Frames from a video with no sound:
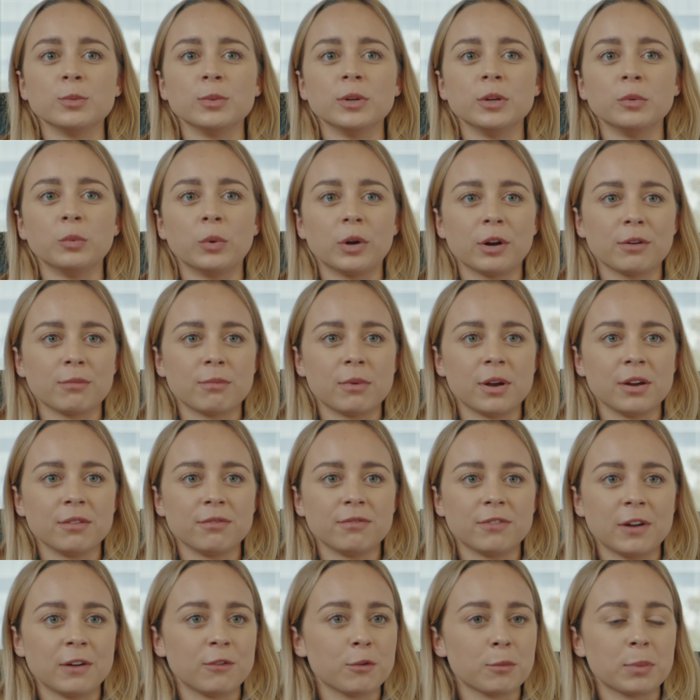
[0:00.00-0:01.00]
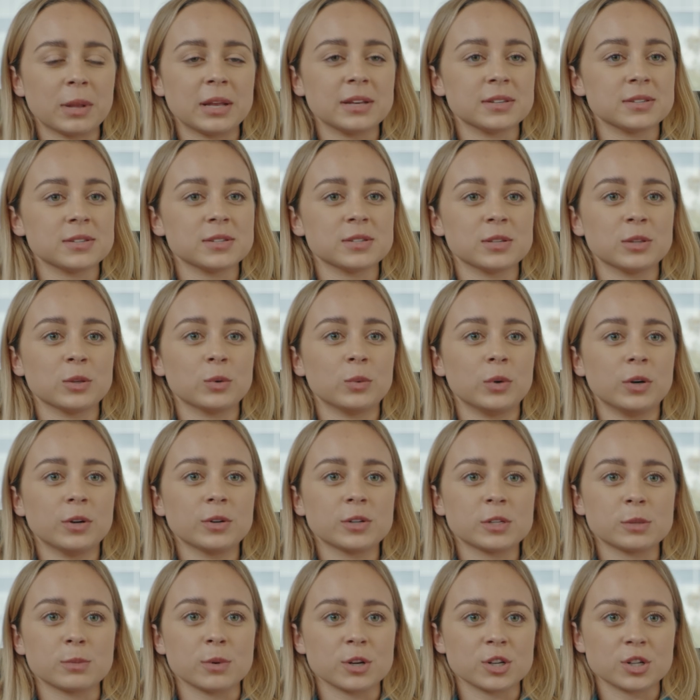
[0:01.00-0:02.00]
be one of my favorite places in the world,
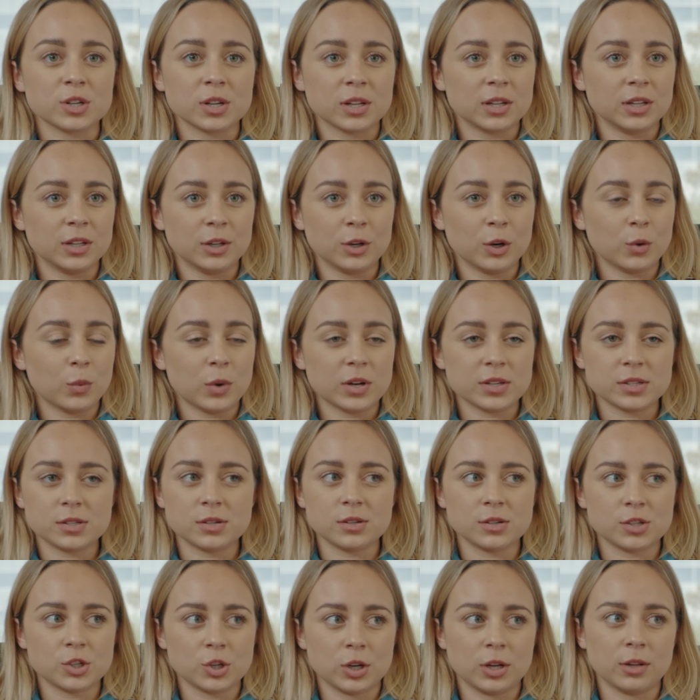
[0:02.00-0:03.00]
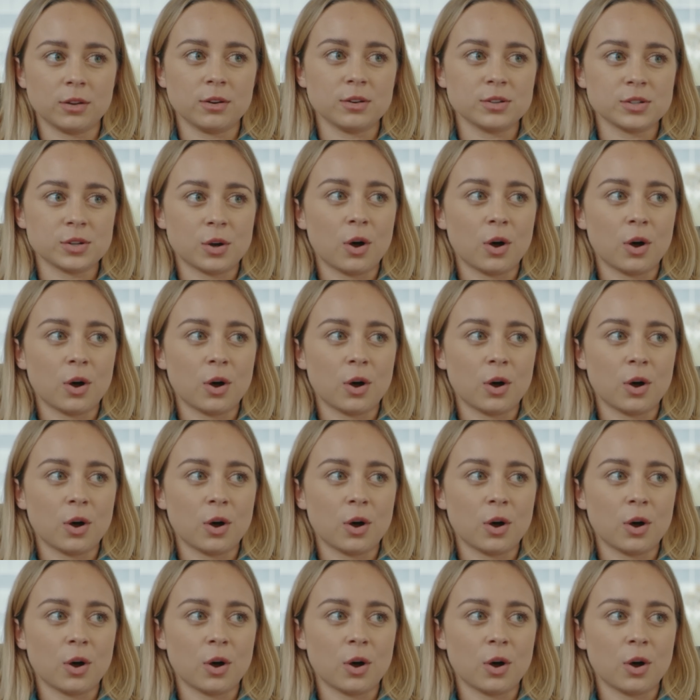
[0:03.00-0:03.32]
especially, Western Australia as